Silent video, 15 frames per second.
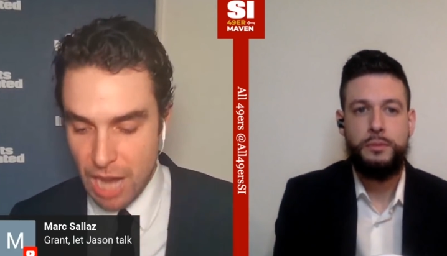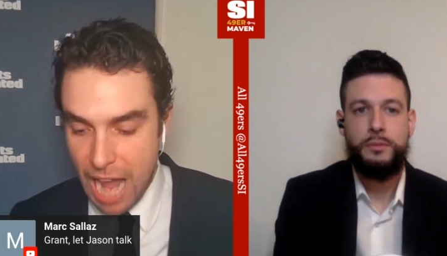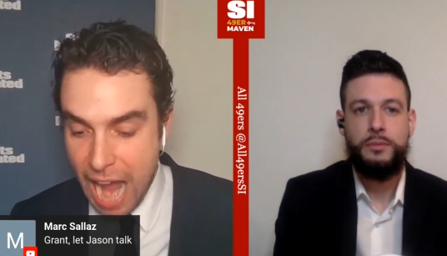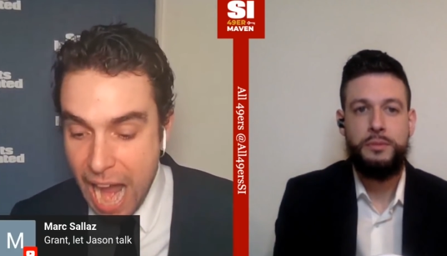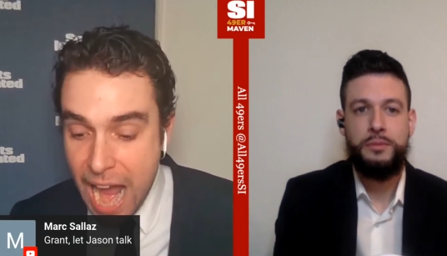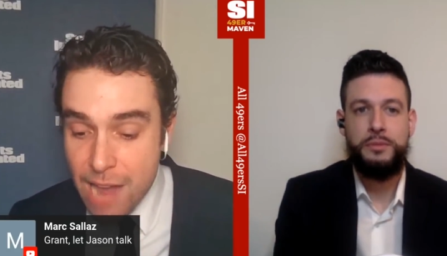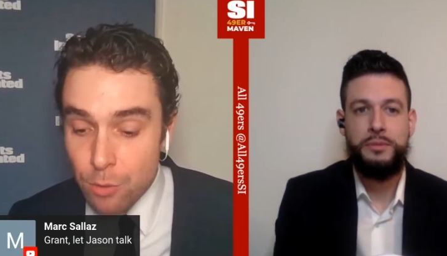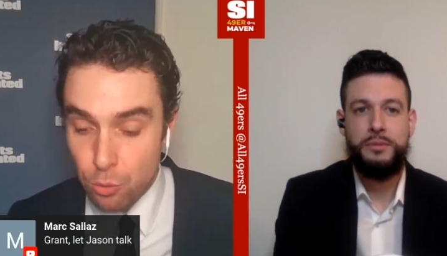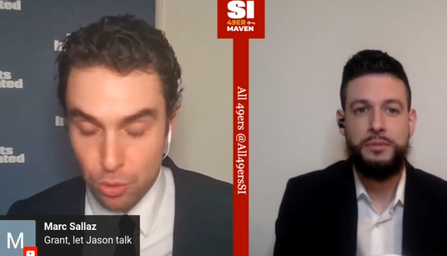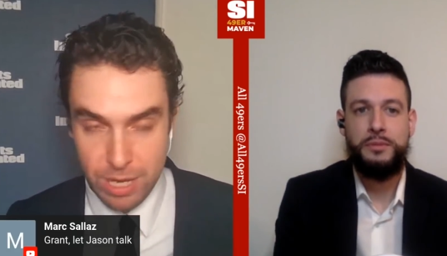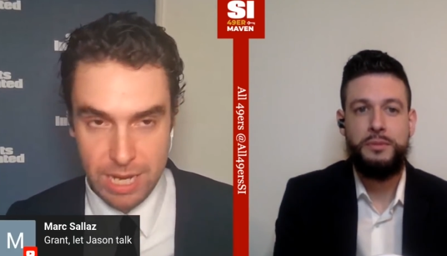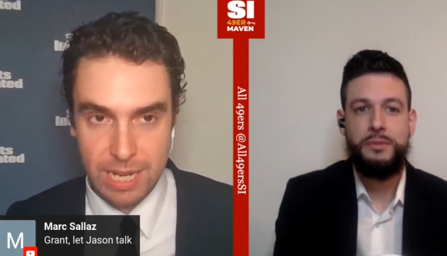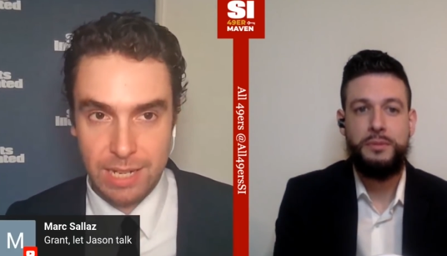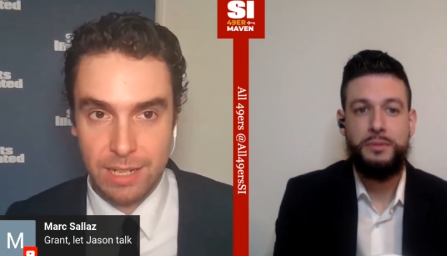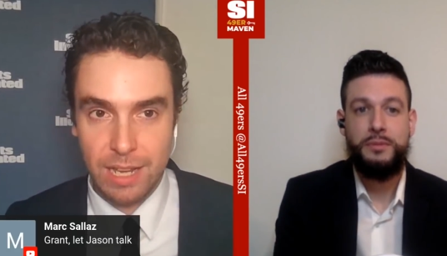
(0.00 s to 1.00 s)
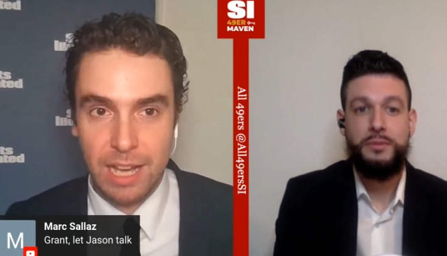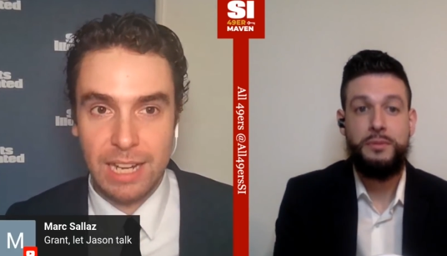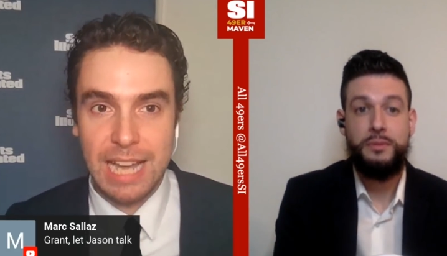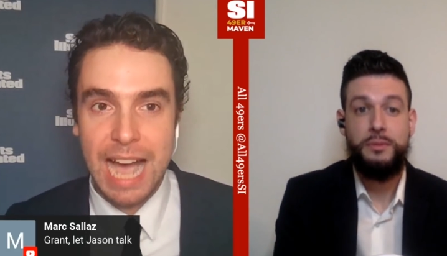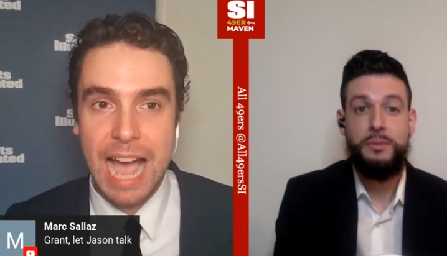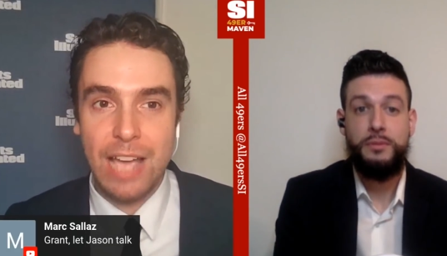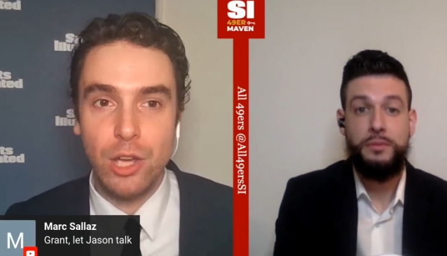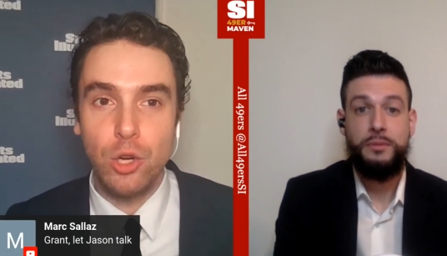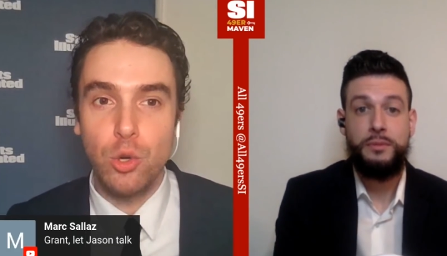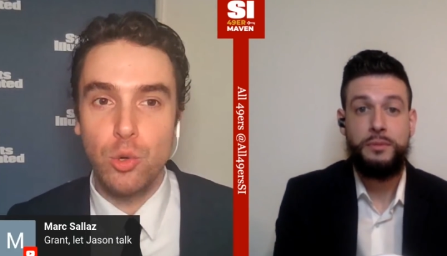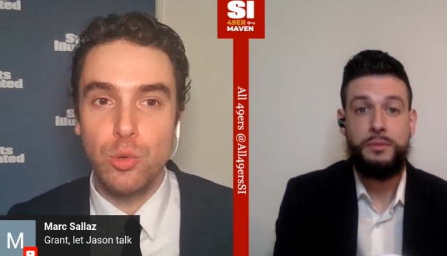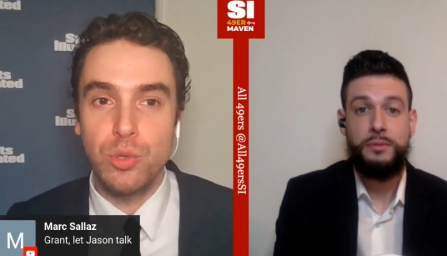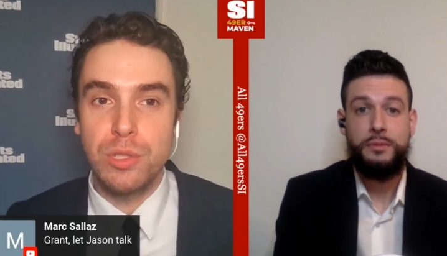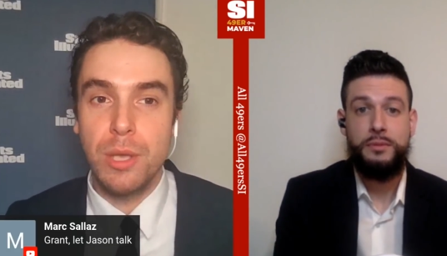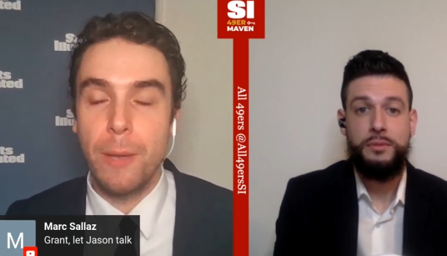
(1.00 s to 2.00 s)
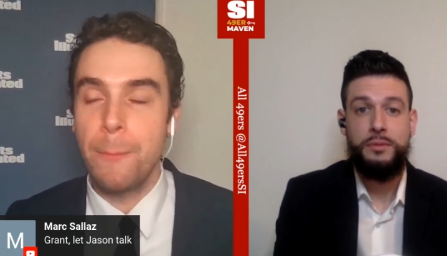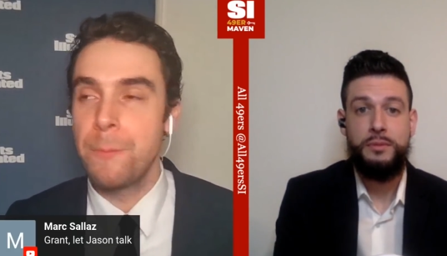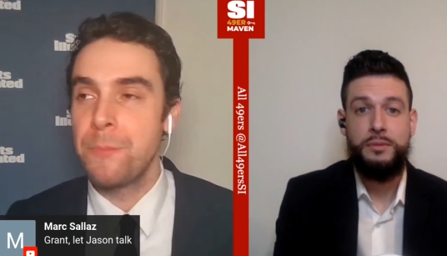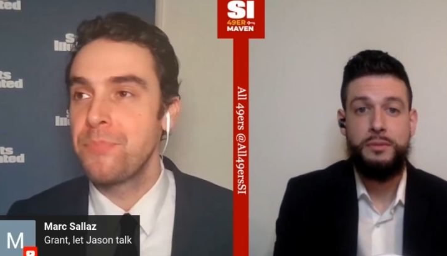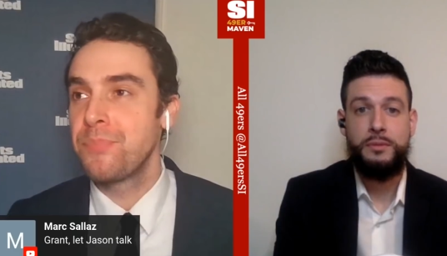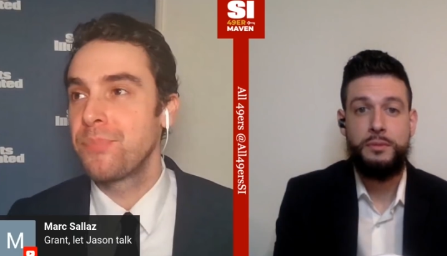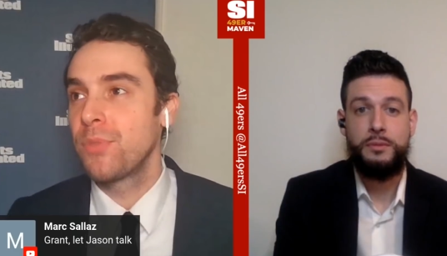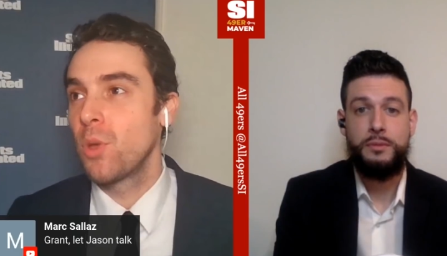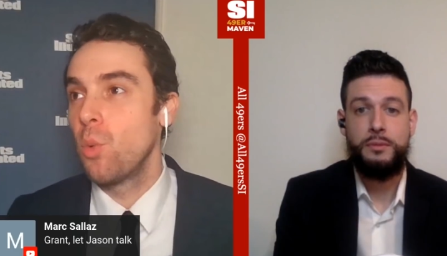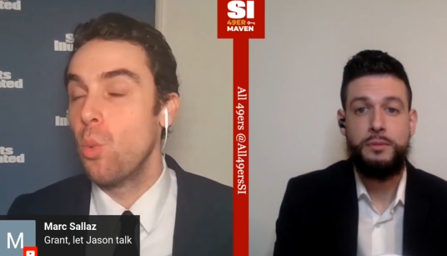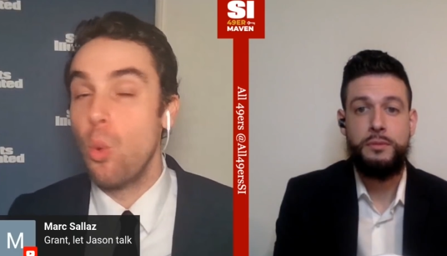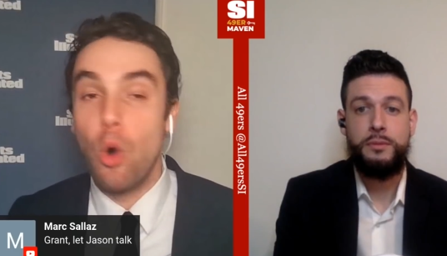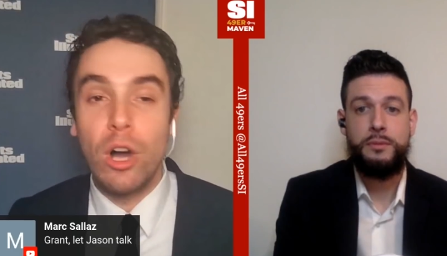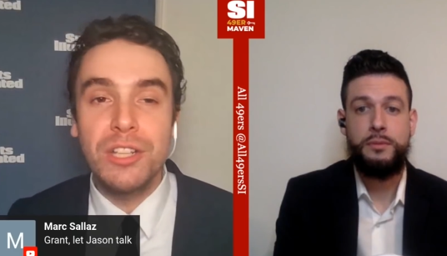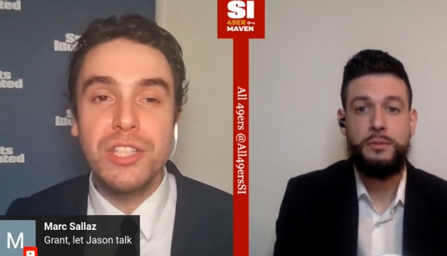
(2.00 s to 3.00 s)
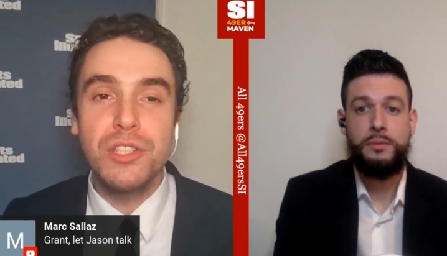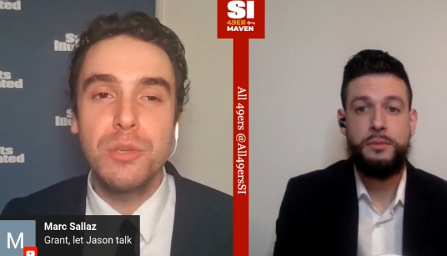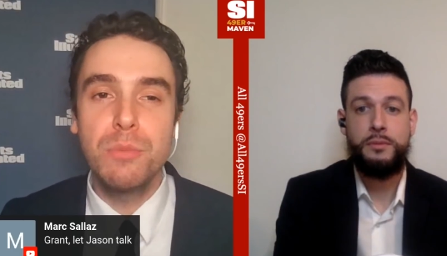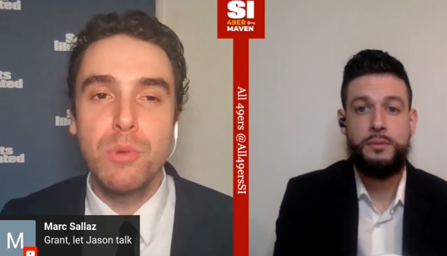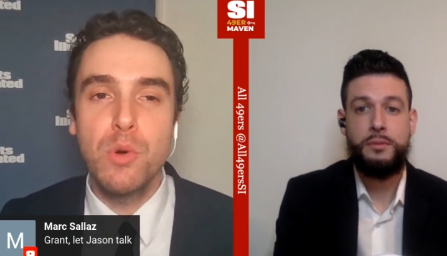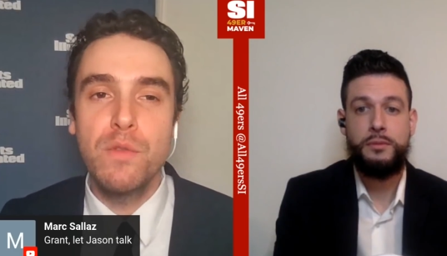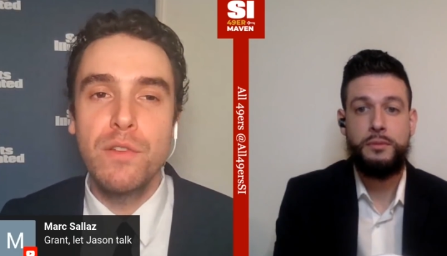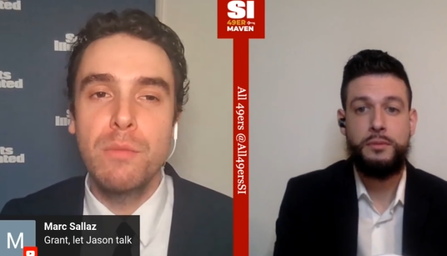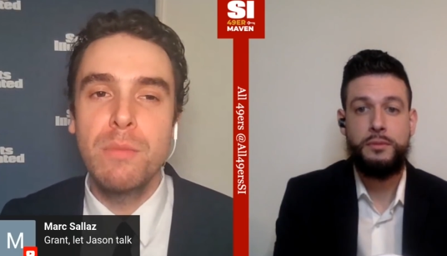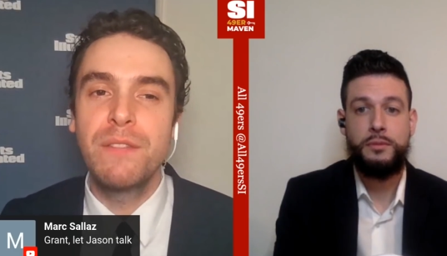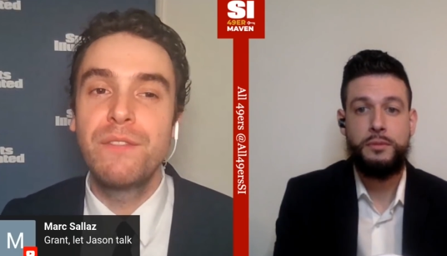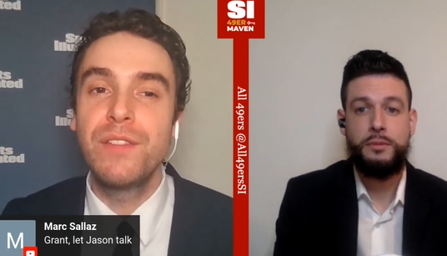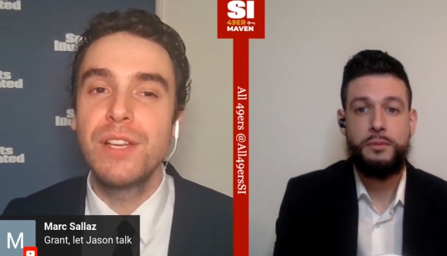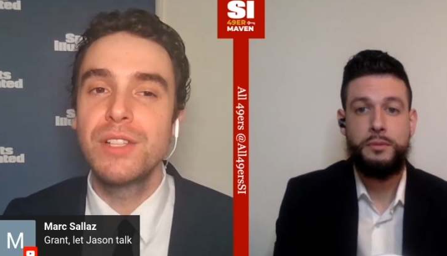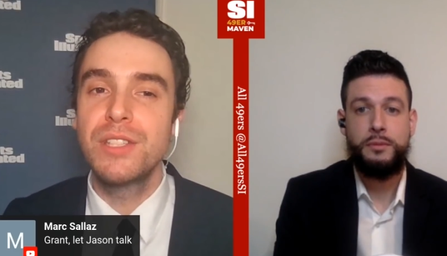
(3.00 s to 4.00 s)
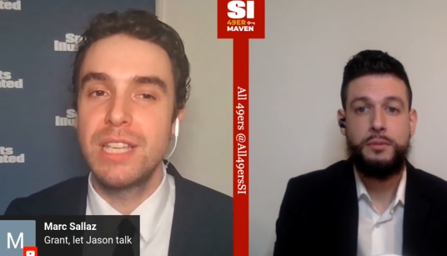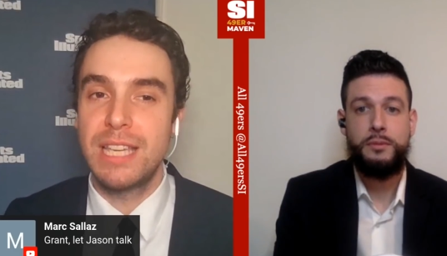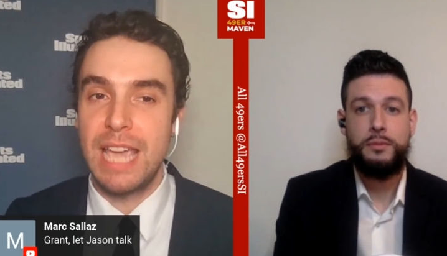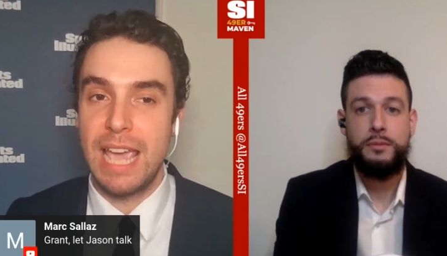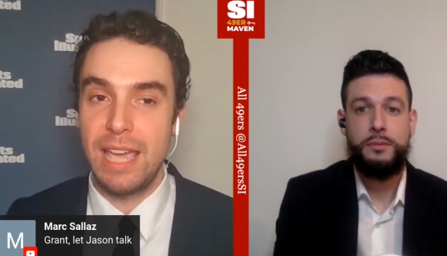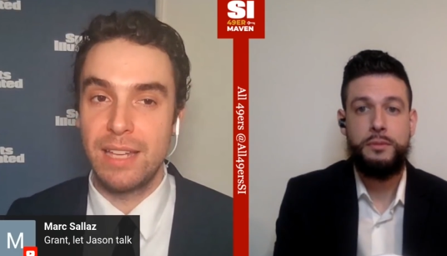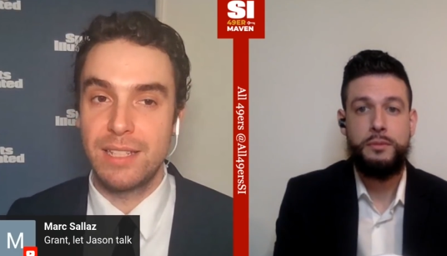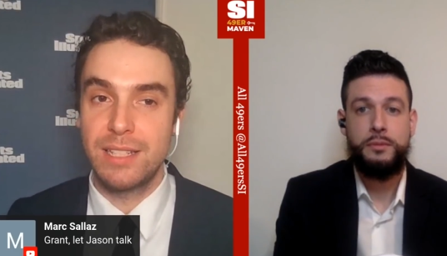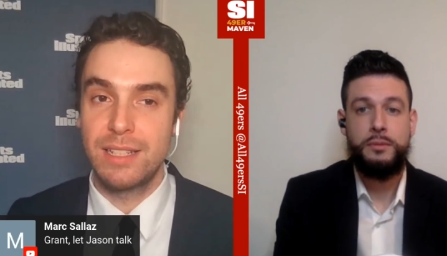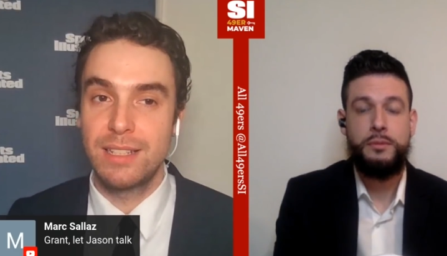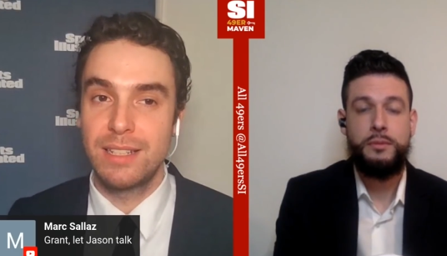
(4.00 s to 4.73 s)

Speaker 1: I read a guy who's wants to move him and feels he can't,